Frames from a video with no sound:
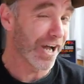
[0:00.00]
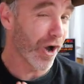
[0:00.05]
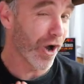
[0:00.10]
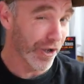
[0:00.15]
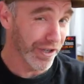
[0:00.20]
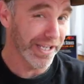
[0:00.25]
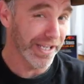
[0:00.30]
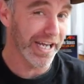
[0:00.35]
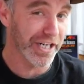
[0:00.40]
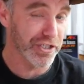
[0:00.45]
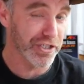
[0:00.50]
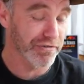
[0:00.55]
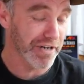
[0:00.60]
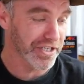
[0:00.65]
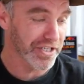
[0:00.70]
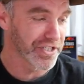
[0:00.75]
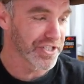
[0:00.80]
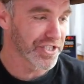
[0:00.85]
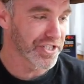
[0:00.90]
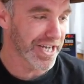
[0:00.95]
on the
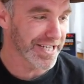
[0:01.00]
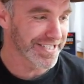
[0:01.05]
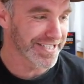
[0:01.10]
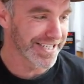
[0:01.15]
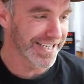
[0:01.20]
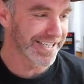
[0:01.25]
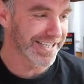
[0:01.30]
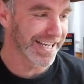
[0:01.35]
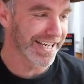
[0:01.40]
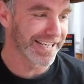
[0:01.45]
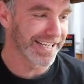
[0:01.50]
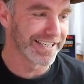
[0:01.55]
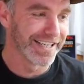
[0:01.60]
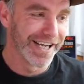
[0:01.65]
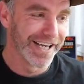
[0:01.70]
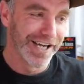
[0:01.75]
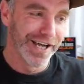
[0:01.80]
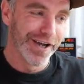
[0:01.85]
X-Traction chassis again.